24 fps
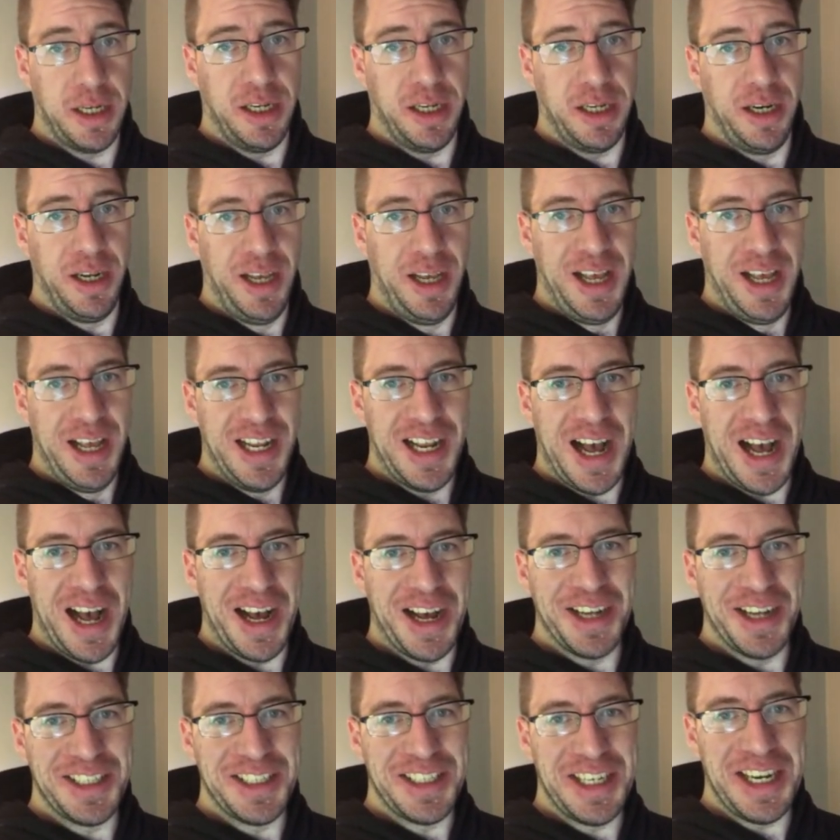Uh,
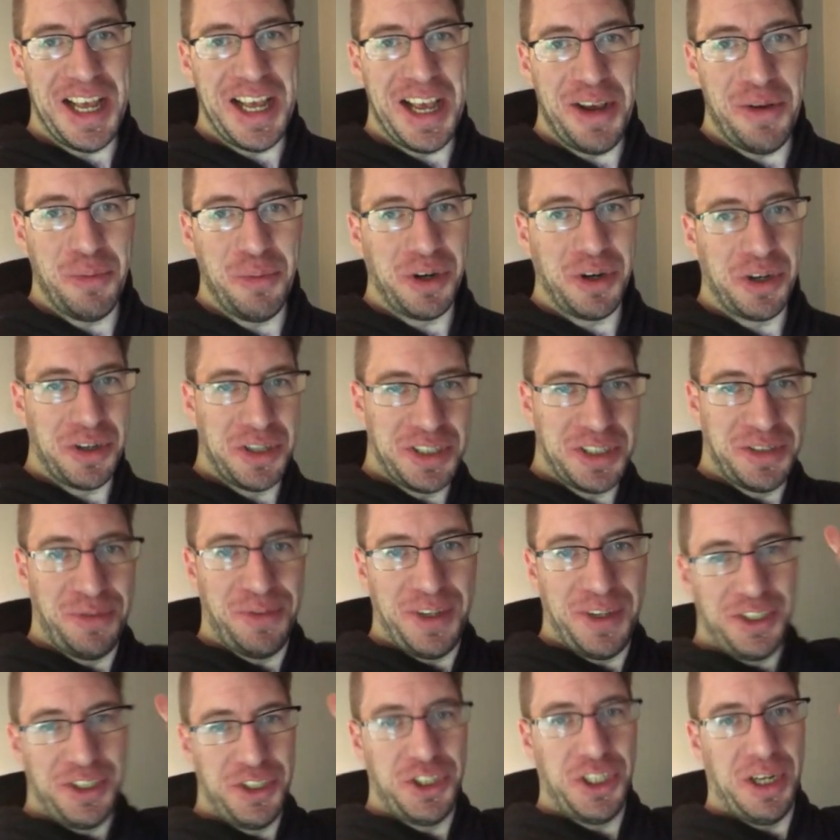today we're going to finish
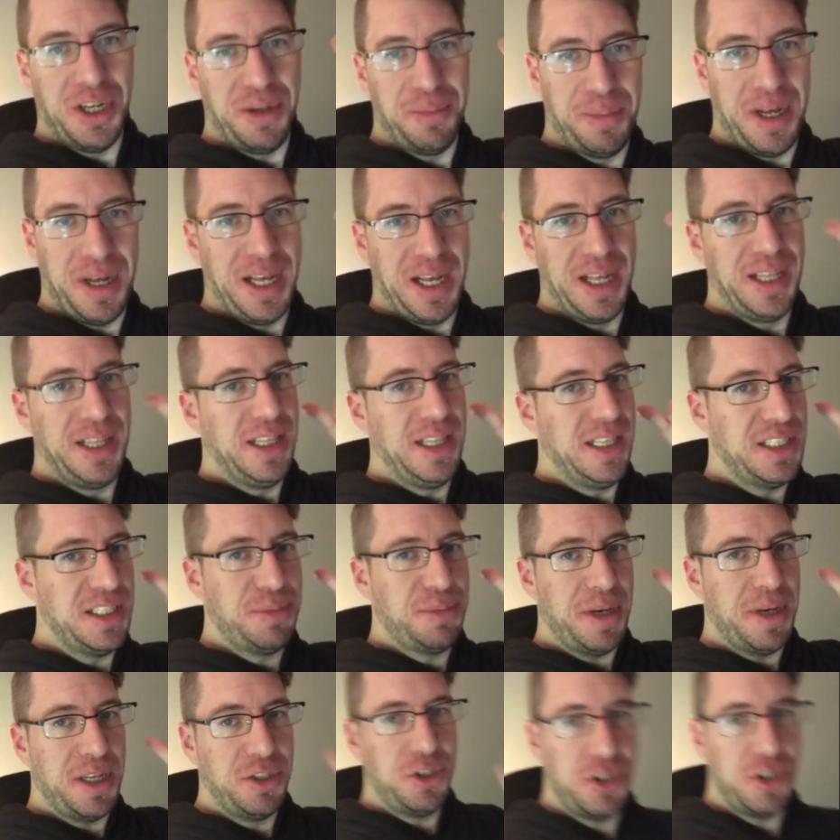up uh, this
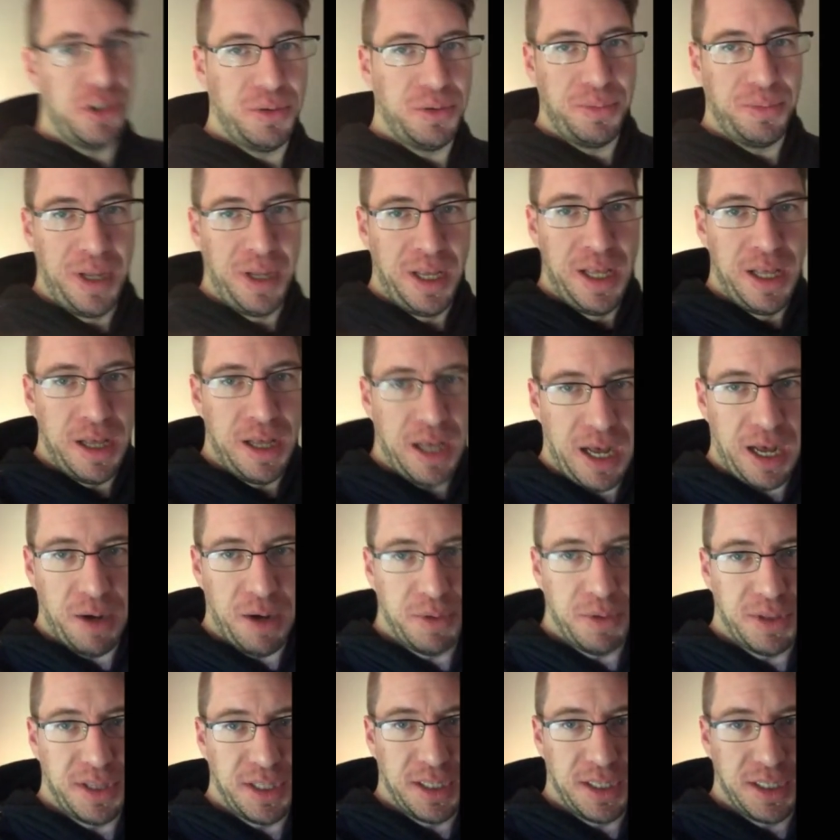bedroom uh, with the
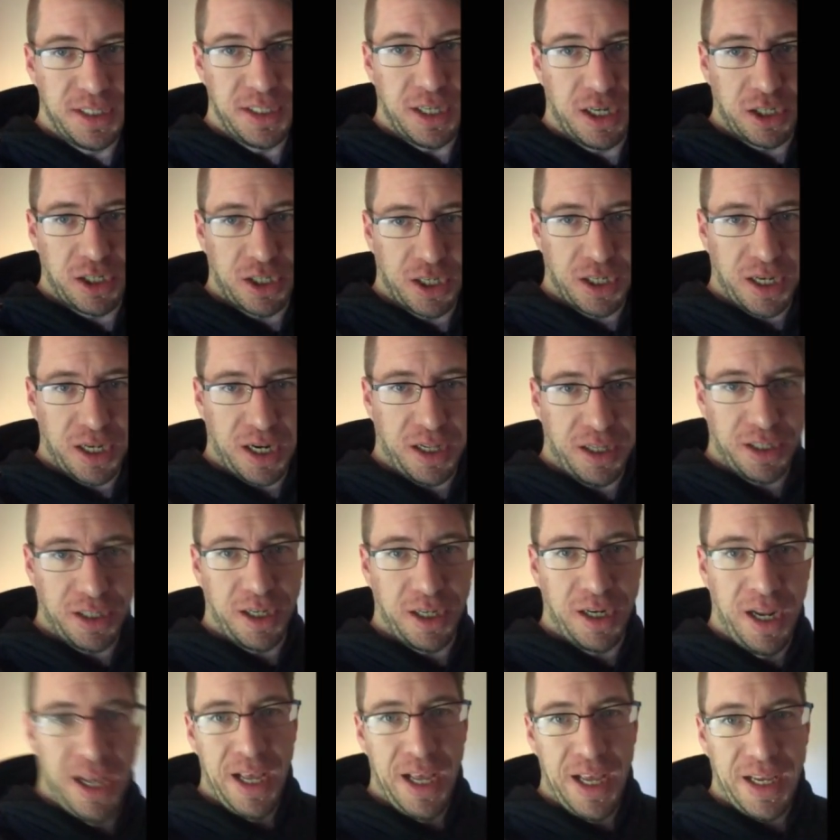darker color,
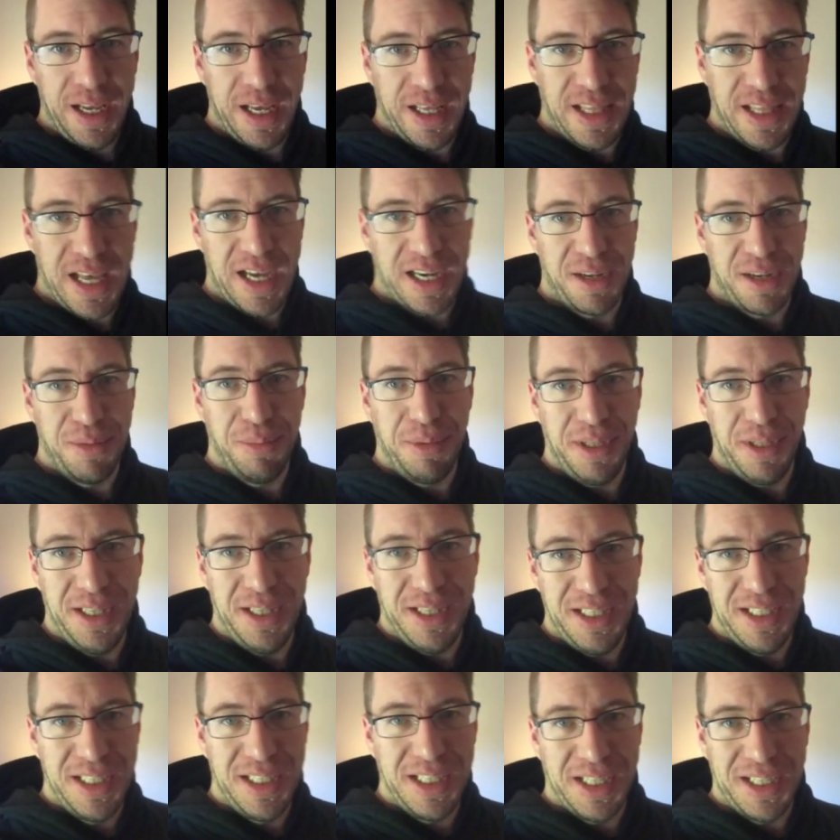get that completely done,
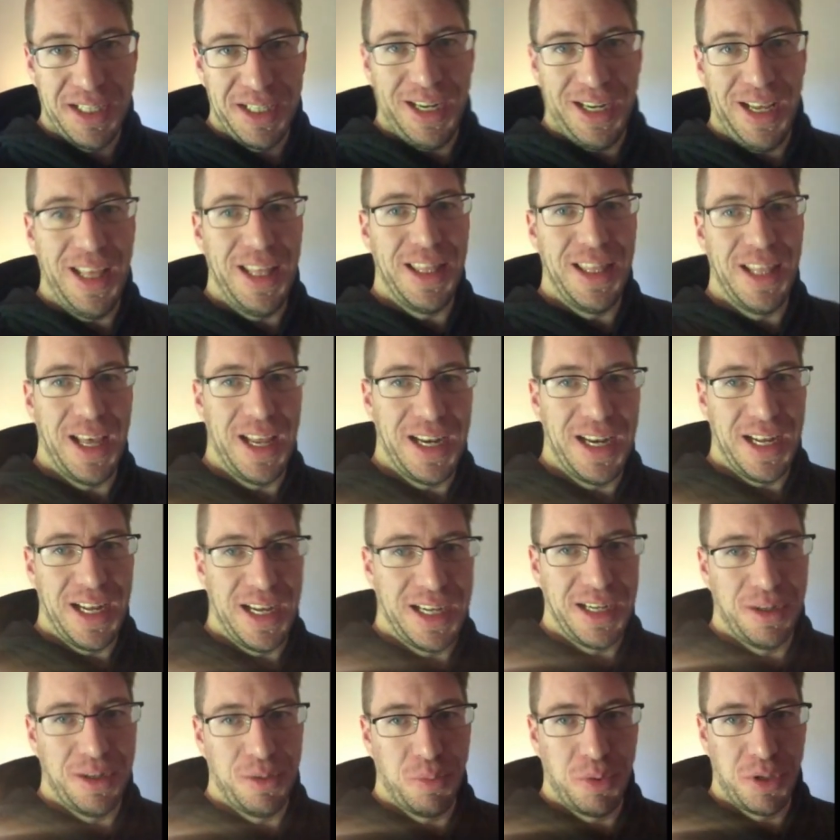and then uh, we're going
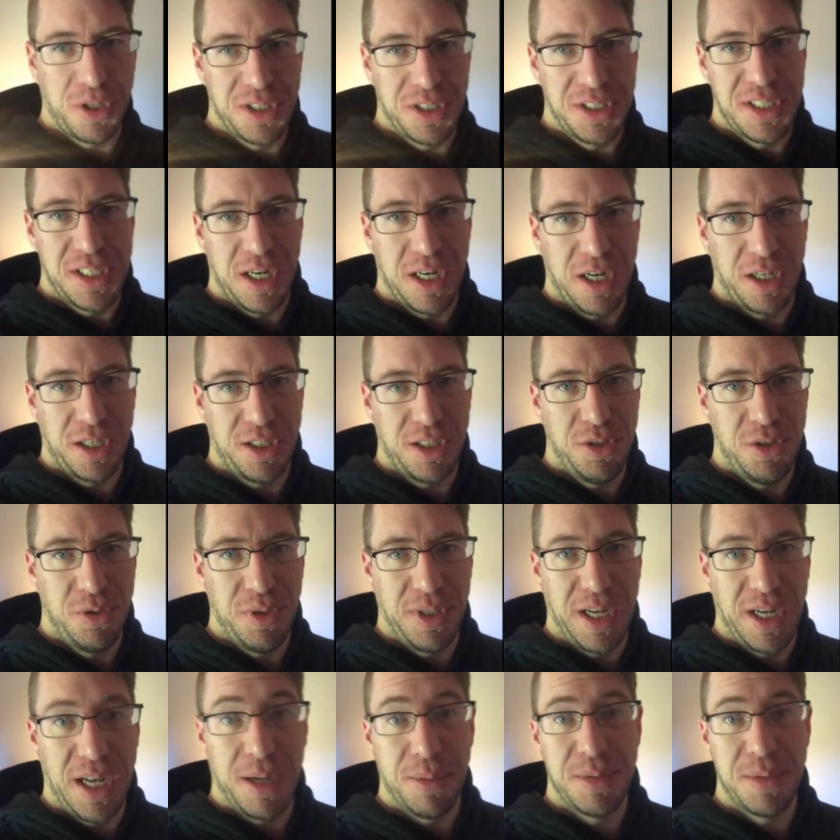to start doing
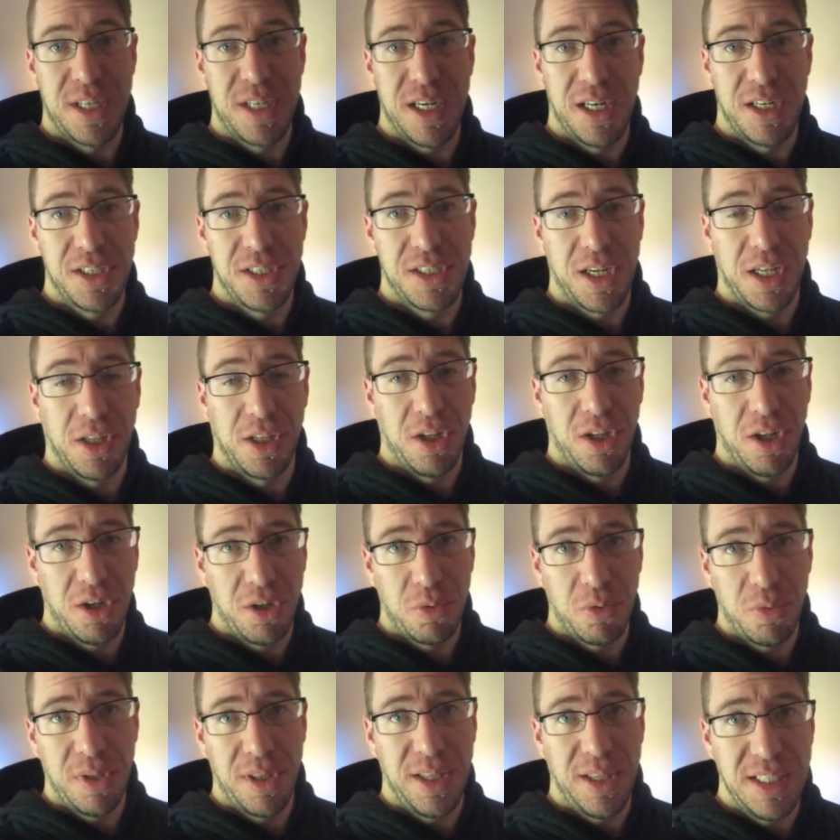upstairs along with the
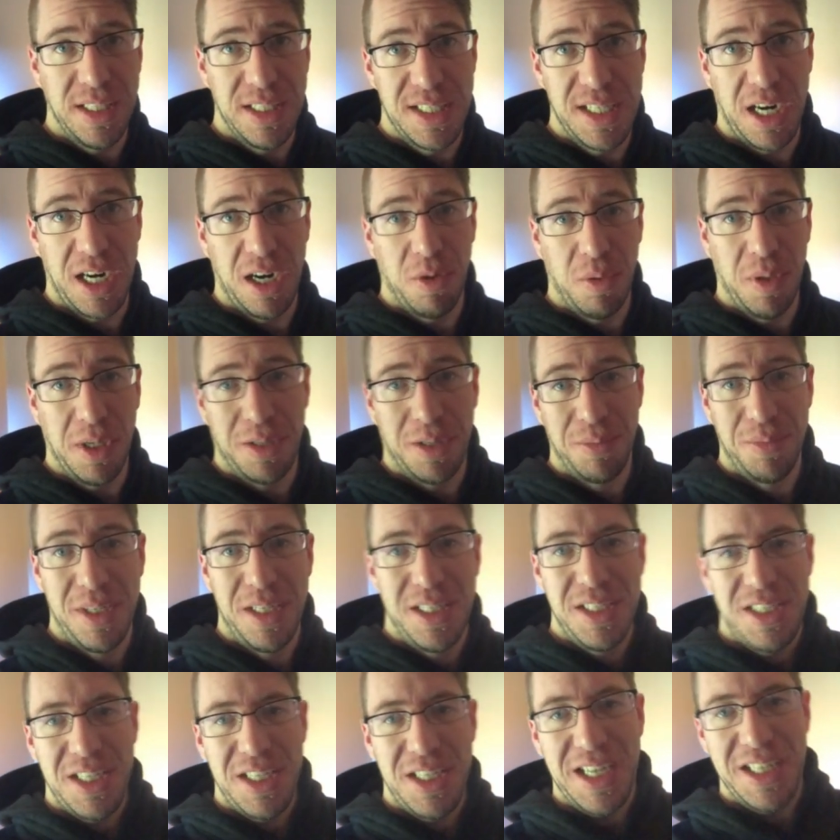stairwell. See you guys
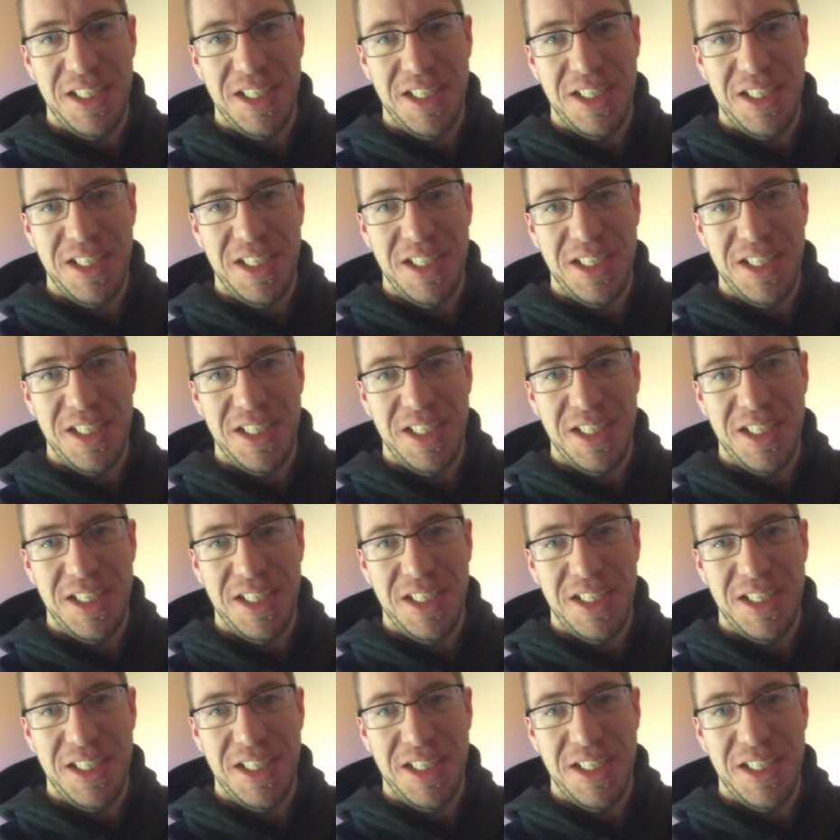soon.